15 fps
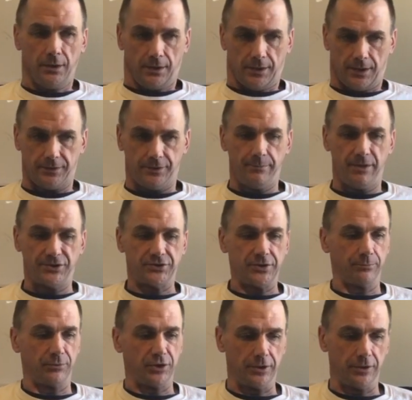And the messed
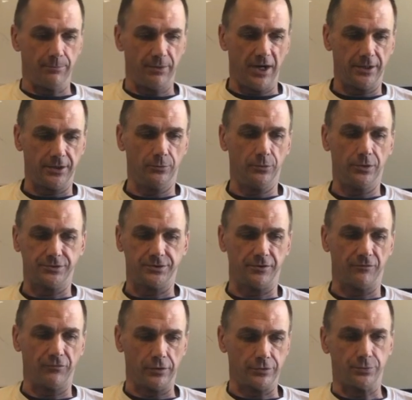up thing about it was the
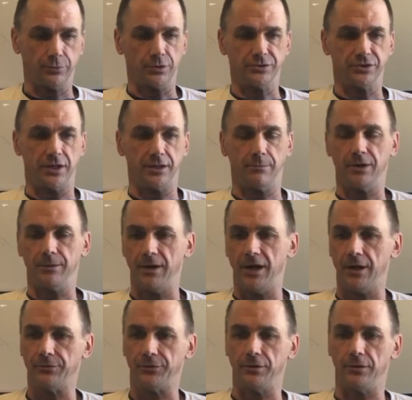first words out of my
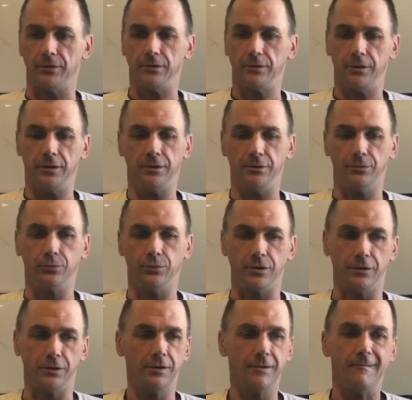mouth
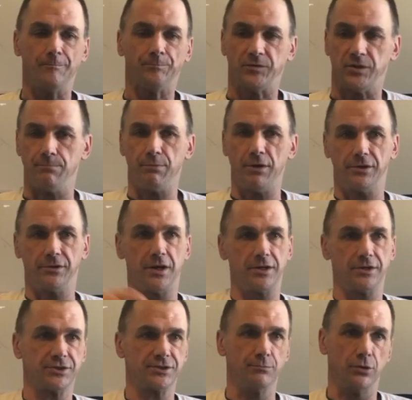were, you better not
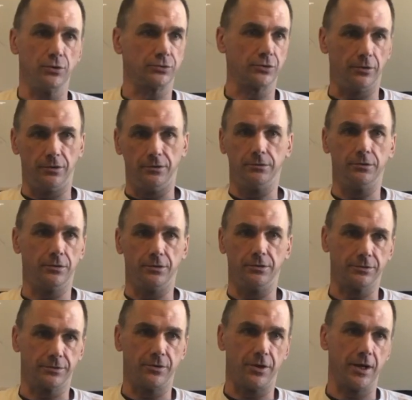have smoked all
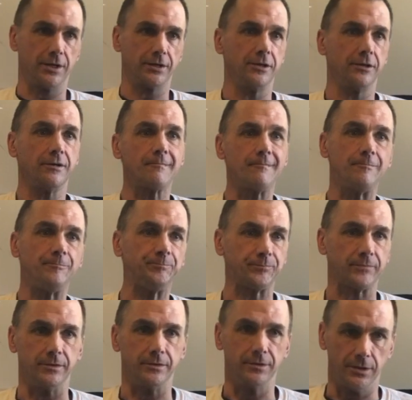the crack,
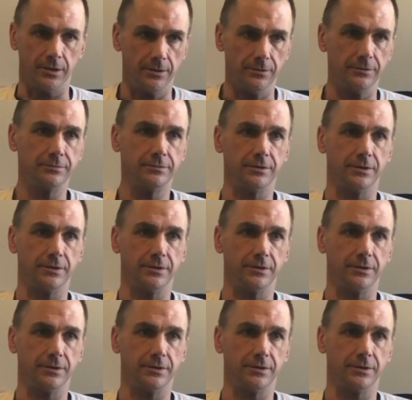you know.